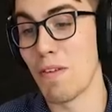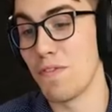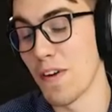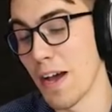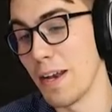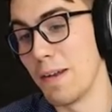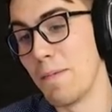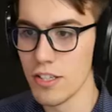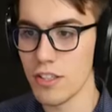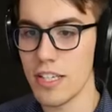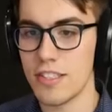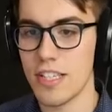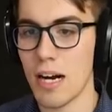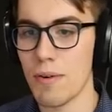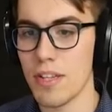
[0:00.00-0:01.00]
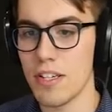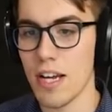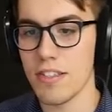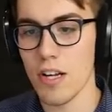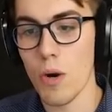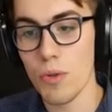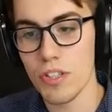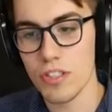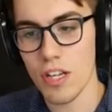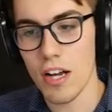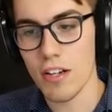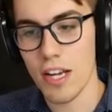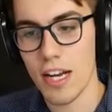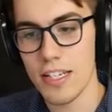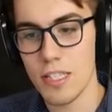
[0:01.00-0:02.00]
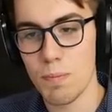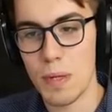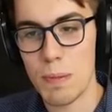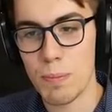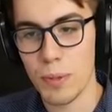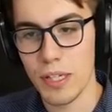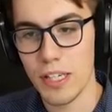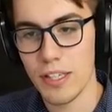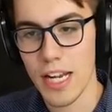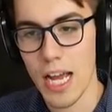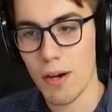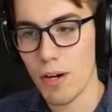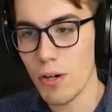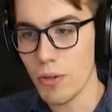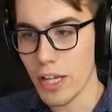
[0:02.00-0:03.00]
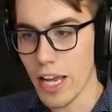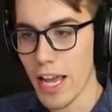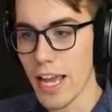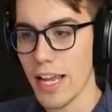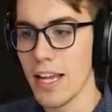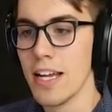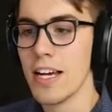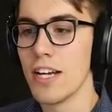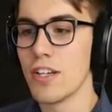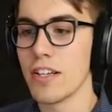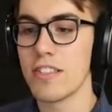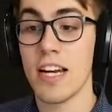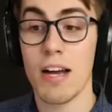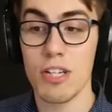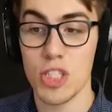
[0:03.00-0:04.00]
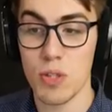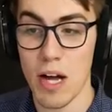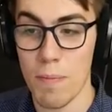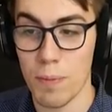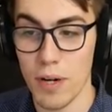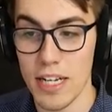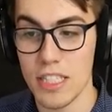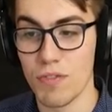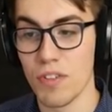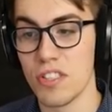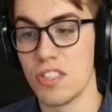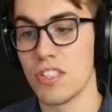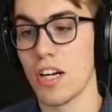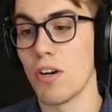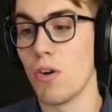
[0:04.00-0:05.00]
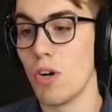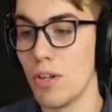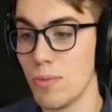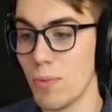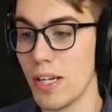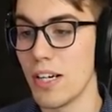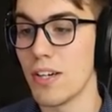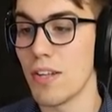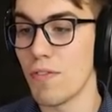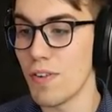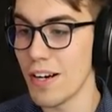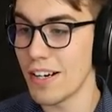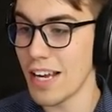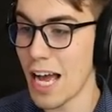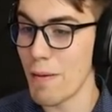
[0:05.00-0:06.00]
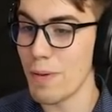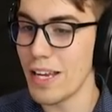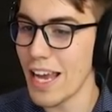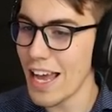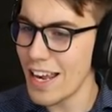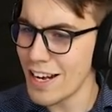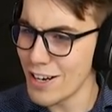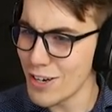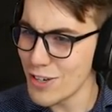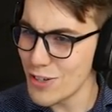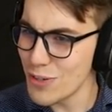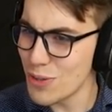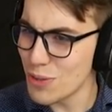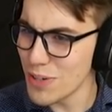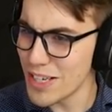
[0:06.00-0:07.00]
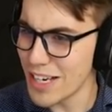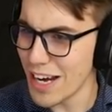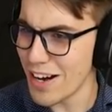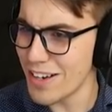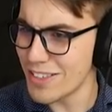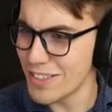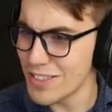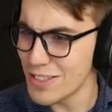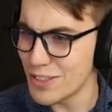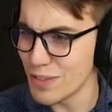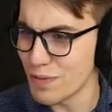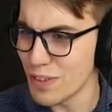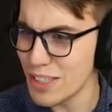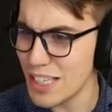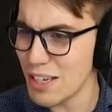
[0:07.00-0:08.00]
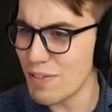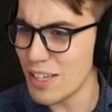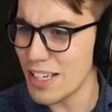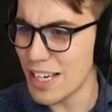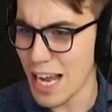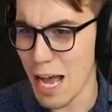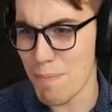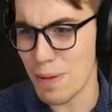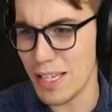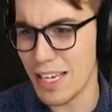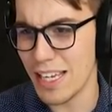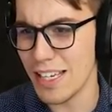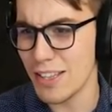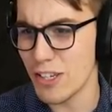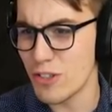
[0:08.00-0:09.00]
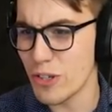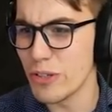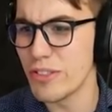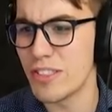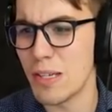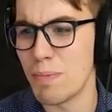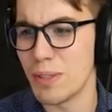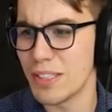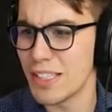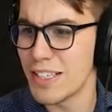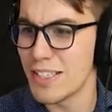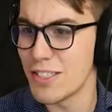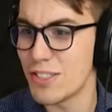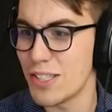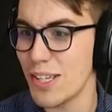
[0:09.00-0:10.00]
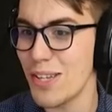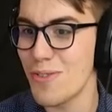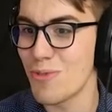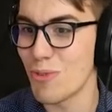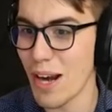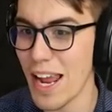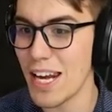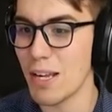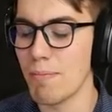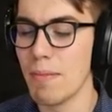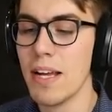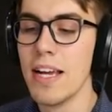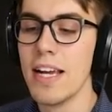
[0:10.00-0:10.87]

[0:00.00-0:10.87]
be fun. So let's start with the dozen. Oh, there's all kinds of people here now. Okay. A dozen always cooperates versus our old winner, the fair copycat, and our new three characters, the forgiving copycat and the dull Simpleton and the Silly Random.